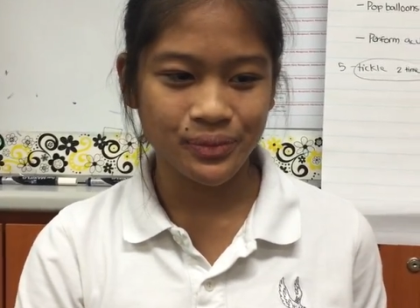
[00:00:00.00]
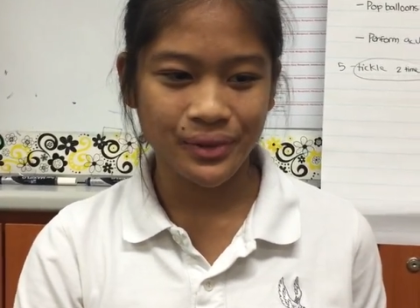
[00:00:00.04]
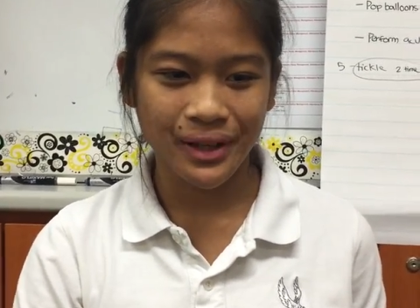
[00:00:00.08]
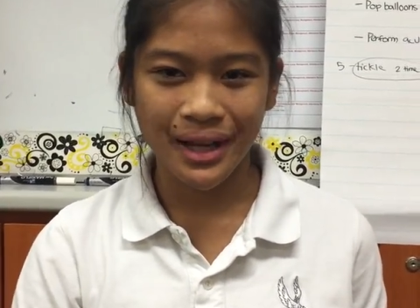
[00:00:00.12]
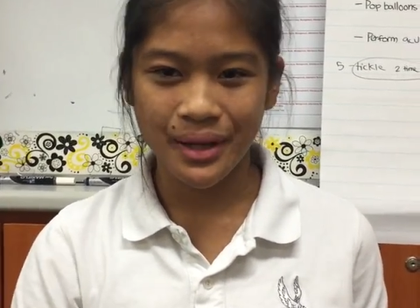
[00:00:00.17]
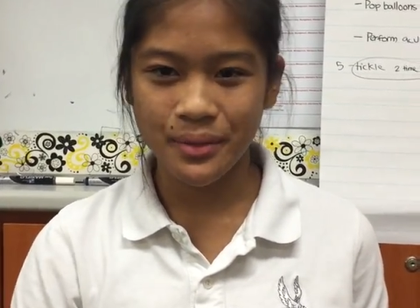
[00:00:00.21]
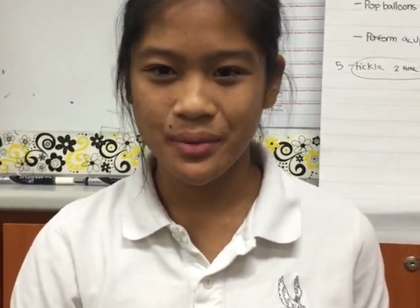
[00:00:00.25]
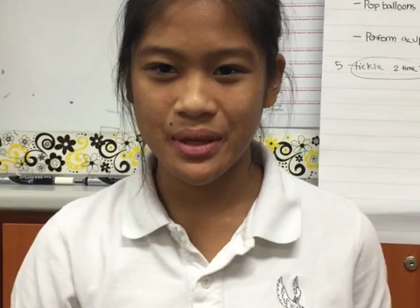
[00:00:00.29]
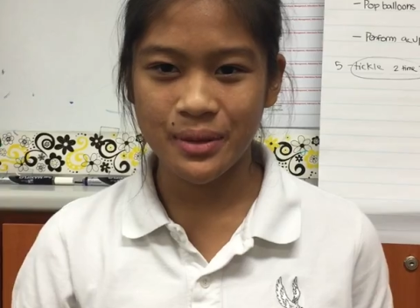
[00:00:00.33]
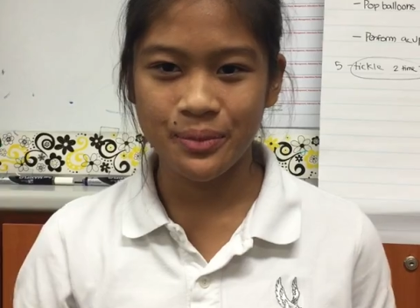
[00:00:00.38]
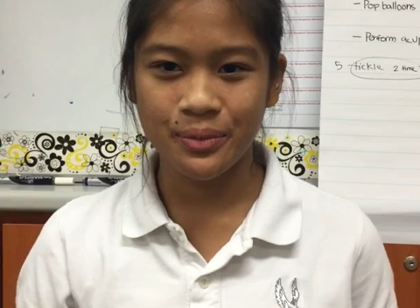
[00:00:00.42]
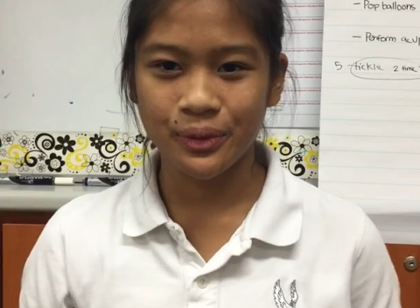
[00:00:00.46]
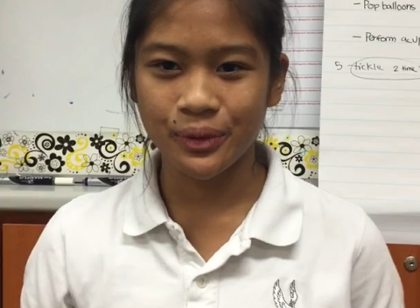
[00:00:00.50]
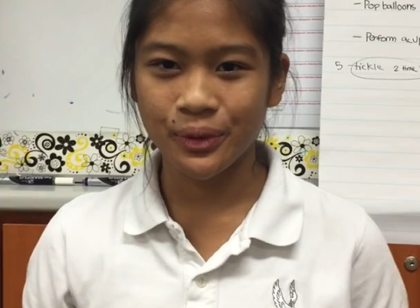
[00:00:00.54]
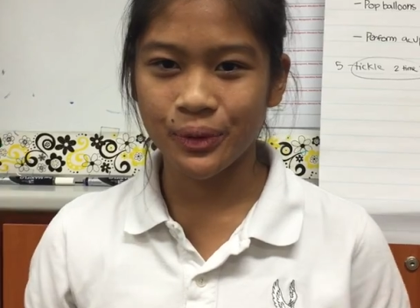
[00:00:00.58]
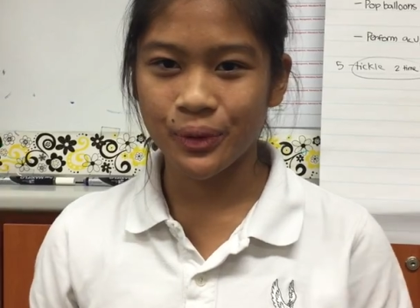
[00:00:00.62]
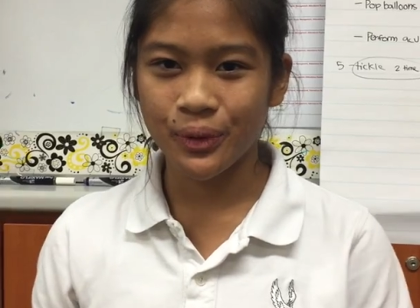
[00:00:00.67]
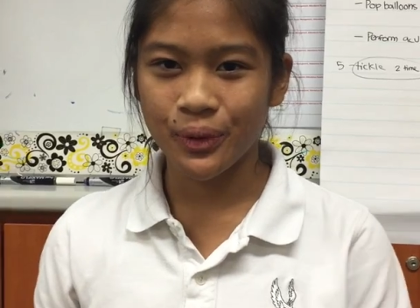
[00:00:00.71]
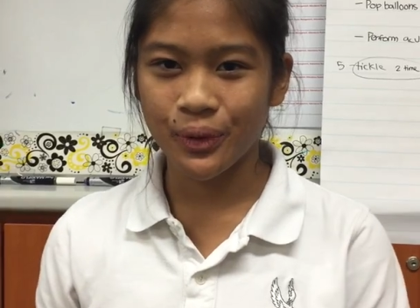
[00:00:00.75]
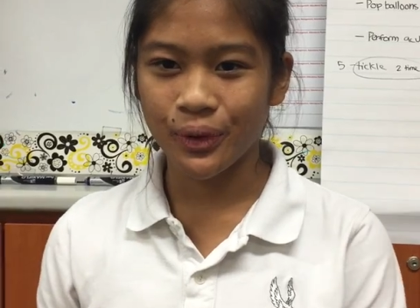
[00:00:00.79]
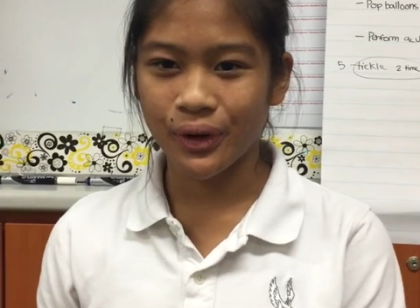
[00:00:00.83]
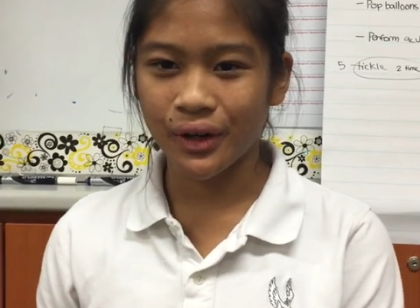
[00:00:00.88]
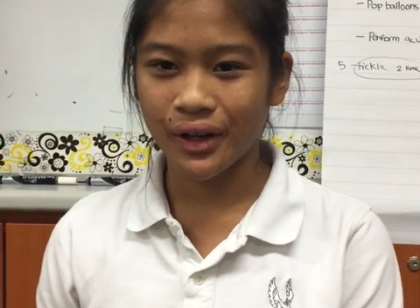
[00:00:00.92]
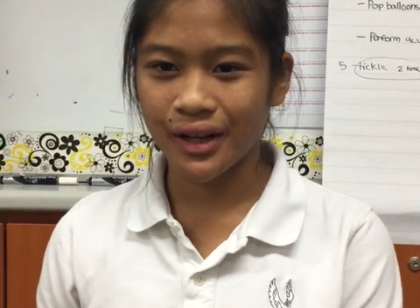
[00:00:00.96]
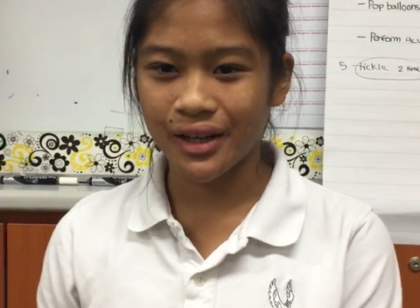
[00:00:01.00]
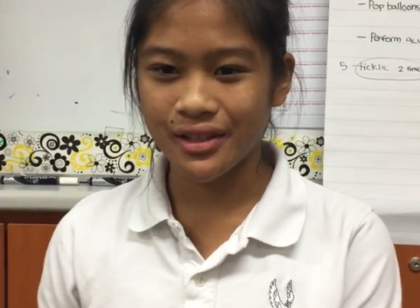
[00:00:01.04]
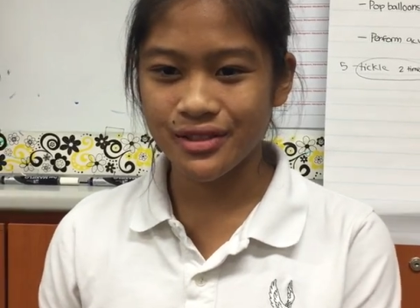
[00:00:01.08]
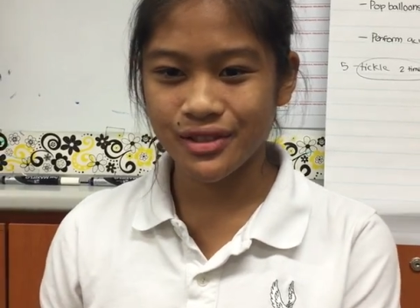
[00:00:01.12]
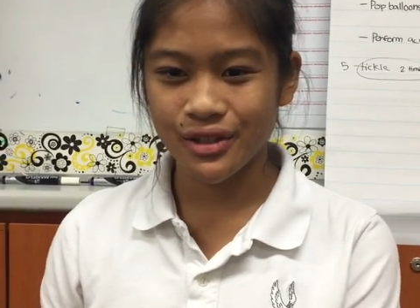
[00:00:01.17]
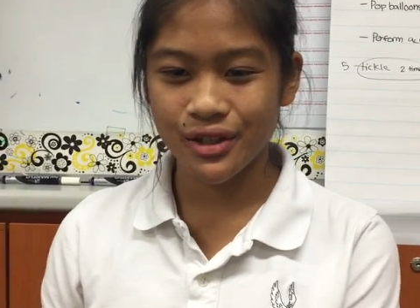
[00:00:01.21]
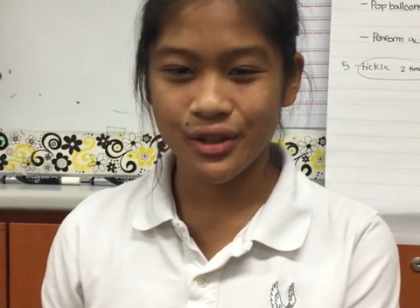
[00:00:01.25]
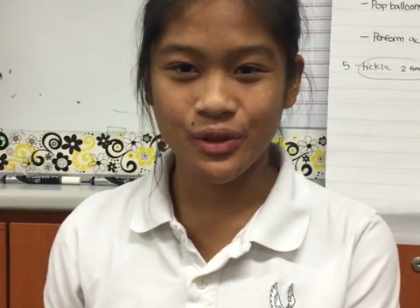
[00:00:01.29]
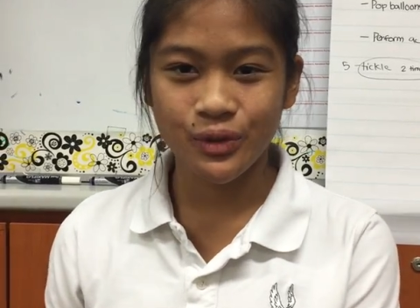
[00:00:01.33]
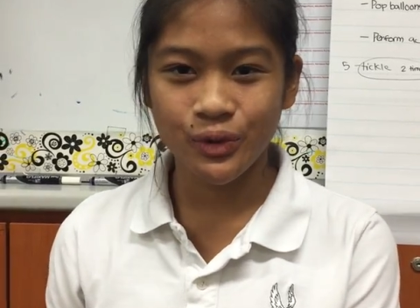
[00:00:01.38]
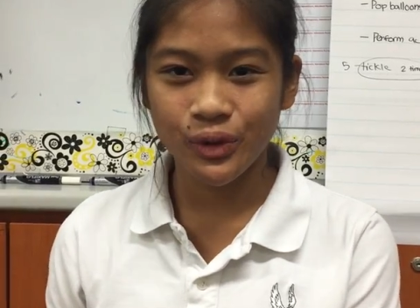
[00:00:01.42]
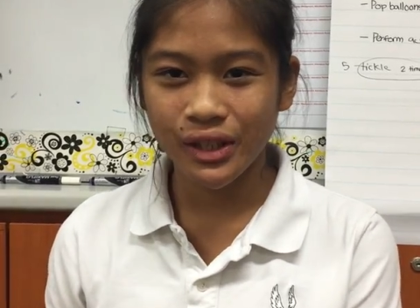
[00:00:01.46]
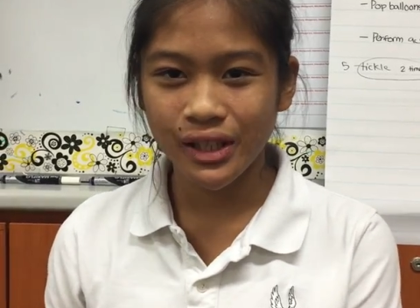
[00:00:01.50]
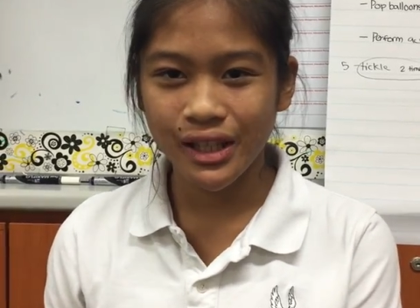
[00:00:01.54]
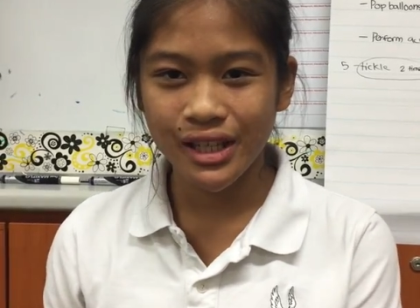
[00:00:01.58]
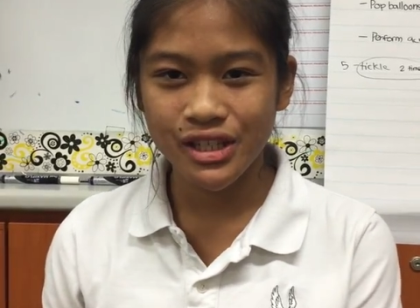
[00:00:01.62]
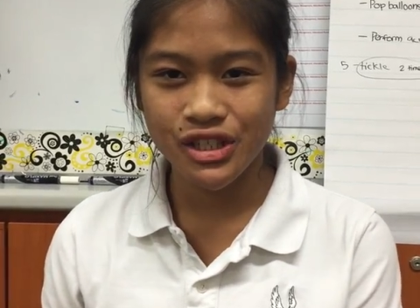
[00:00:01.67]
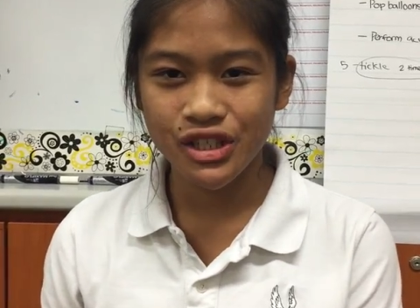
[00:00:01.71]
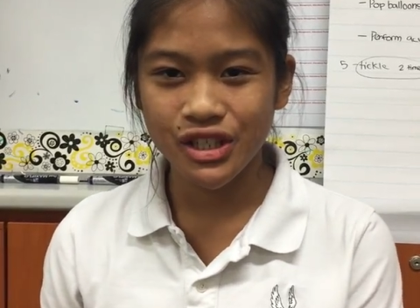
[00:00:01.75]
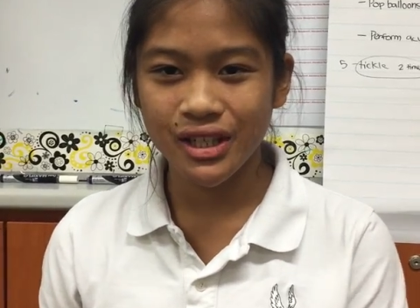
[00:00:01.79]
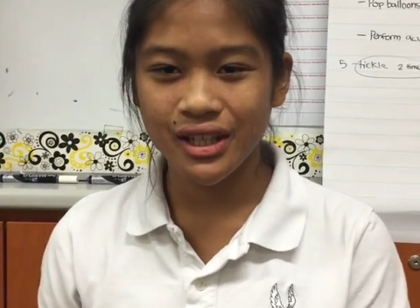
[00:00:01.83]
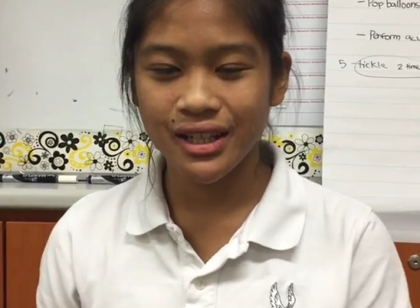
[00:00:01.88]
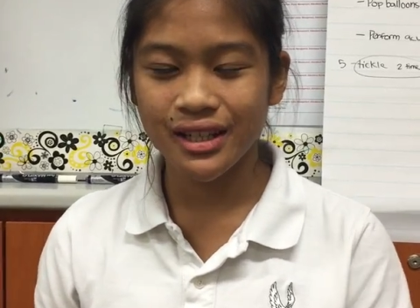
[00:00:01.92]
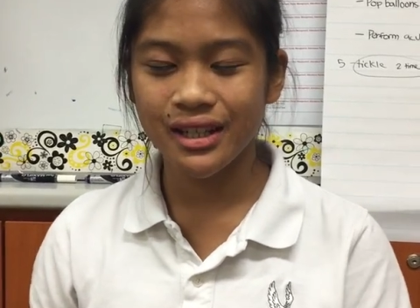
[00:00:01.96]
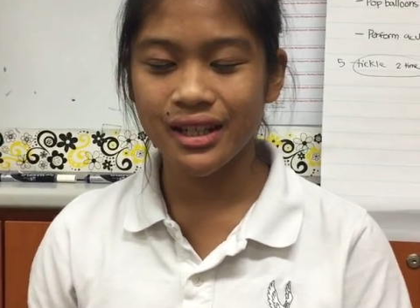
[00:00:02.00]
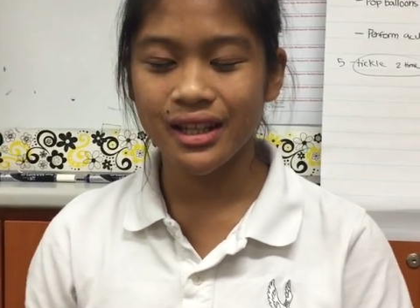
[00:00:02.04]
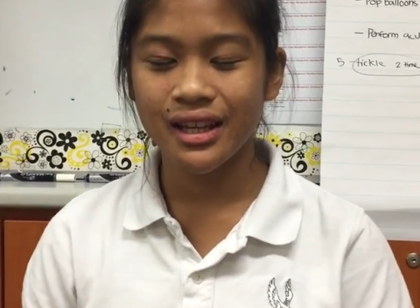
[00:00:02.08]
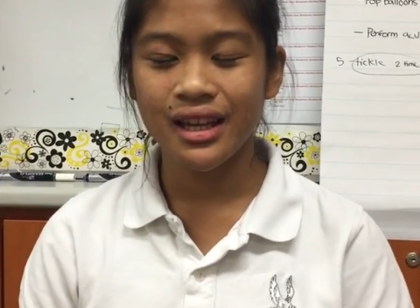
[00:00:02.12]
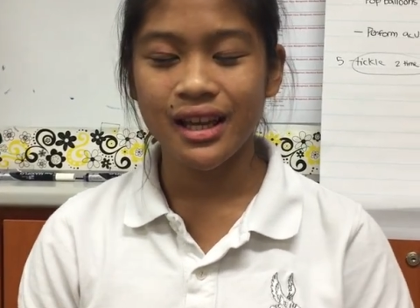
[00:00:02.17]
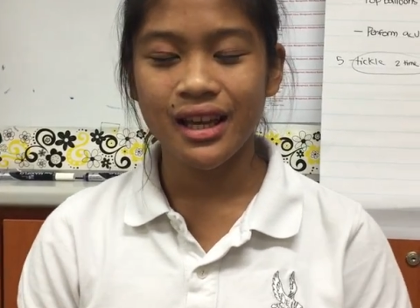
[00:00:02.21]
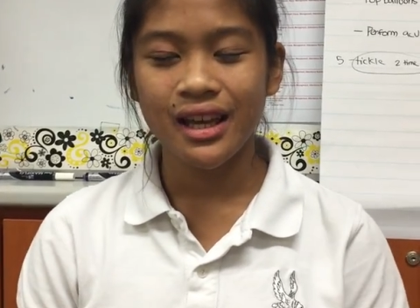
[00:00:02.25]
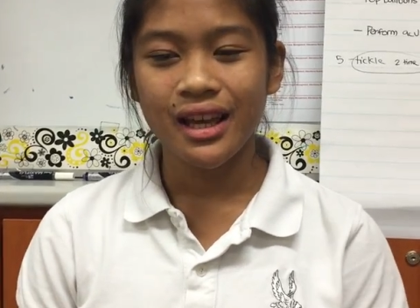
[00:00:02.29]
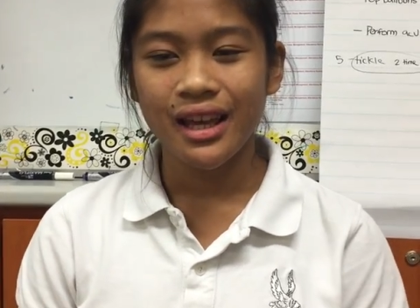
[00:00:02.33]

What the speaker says: black people or a certain religion,